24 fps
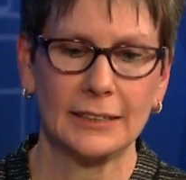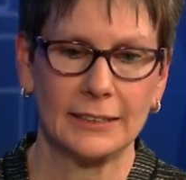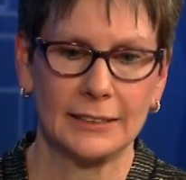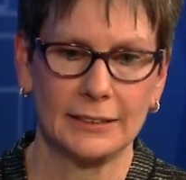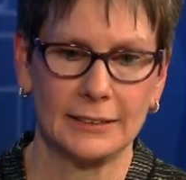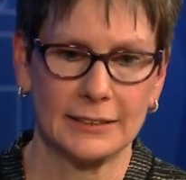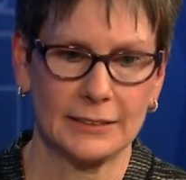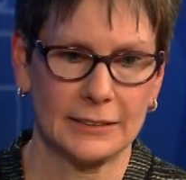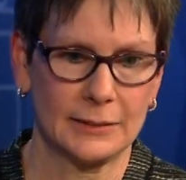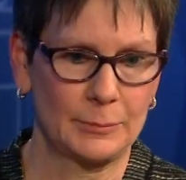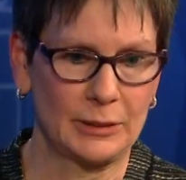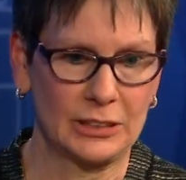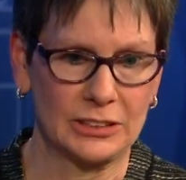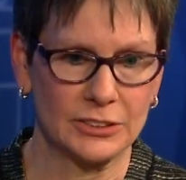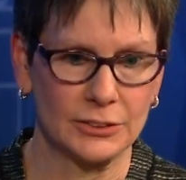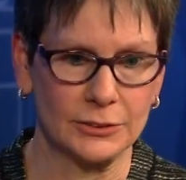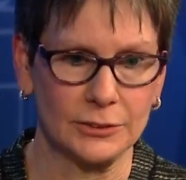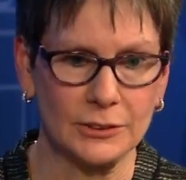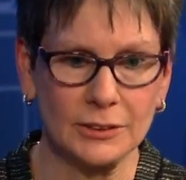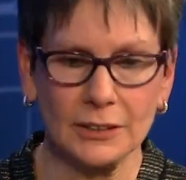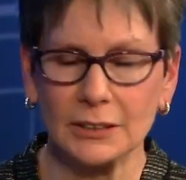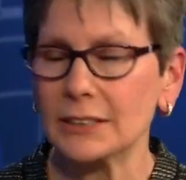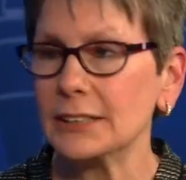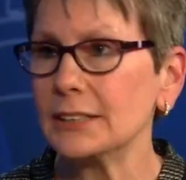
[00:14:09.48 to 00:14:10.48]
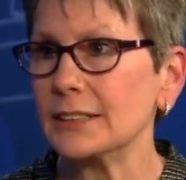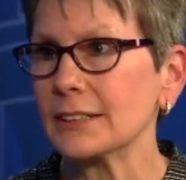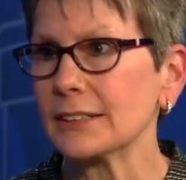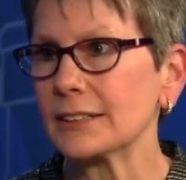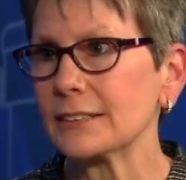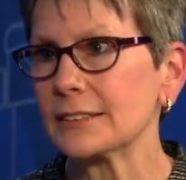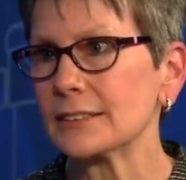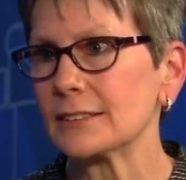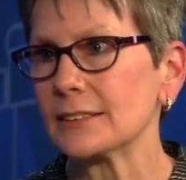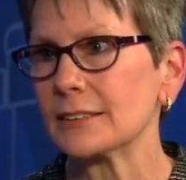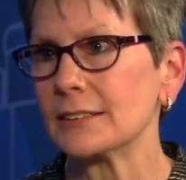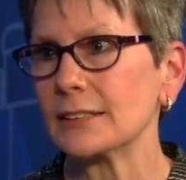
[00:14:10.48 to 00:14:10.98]
special
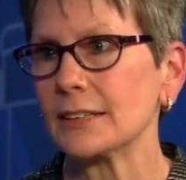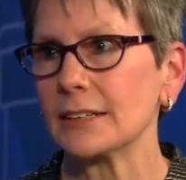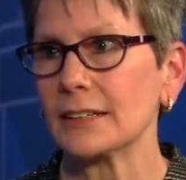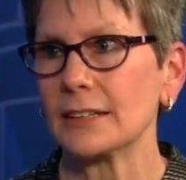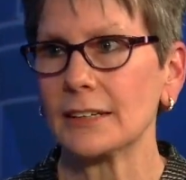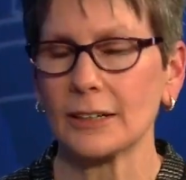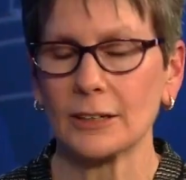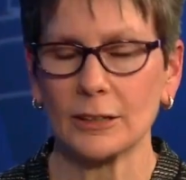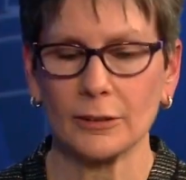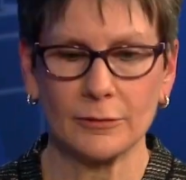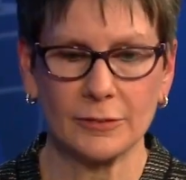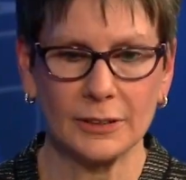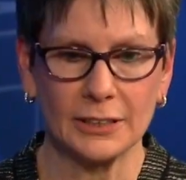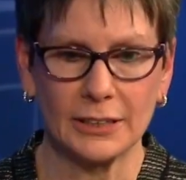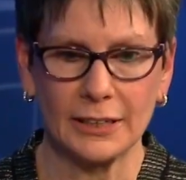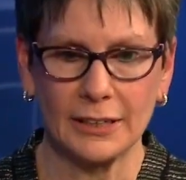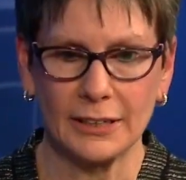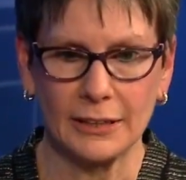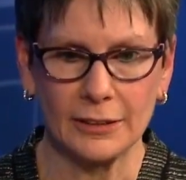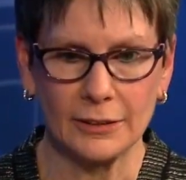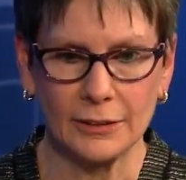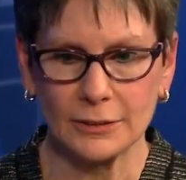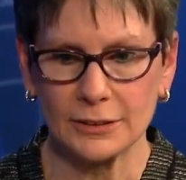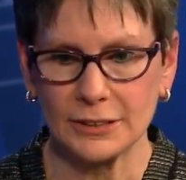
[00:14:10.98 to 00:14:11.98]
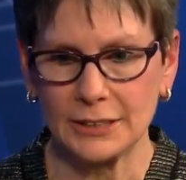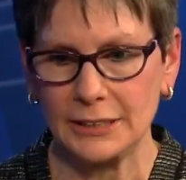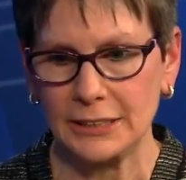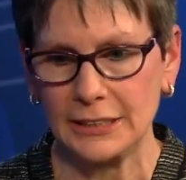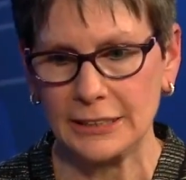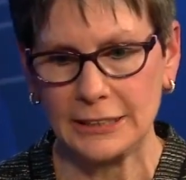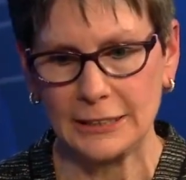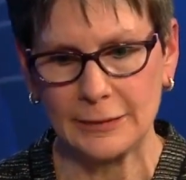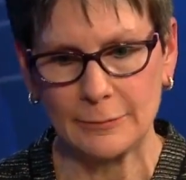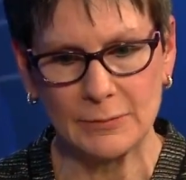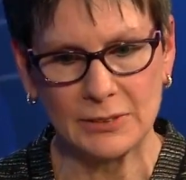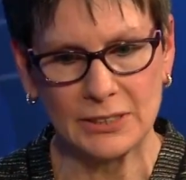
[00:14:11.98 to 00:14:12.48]
clinics to take care of it, care
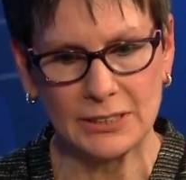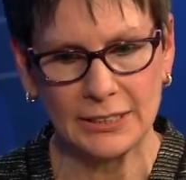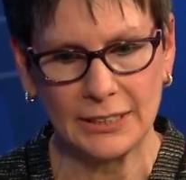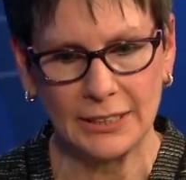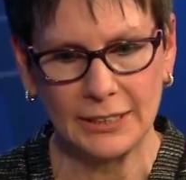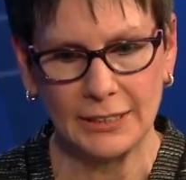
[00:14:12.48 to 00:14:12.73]
teams,